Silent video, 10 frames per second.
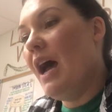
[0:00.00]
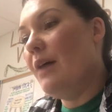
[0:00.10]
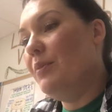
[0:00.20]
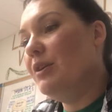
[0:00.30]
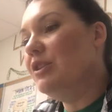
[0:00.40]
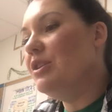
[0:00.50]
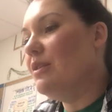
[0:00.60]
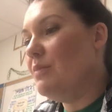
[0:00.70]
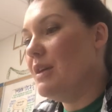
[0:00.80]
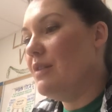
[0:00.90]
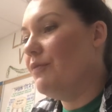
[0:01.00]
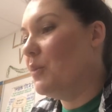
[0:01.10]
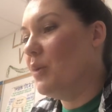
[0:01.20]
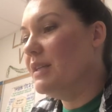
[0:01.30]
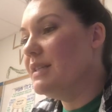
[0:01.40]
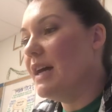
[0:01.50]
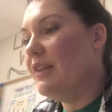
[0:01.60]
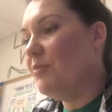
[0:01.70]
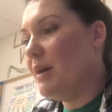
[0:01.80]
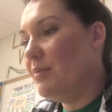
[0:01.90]
I pushed the meat from one
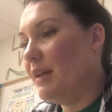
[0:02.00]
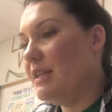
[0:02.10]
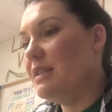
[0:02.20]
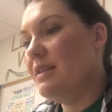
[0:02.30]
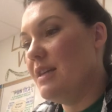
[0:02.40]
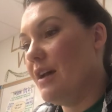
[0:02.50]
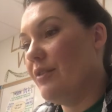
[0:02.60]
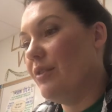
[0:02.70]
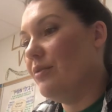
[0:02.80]
side of my plate to the other,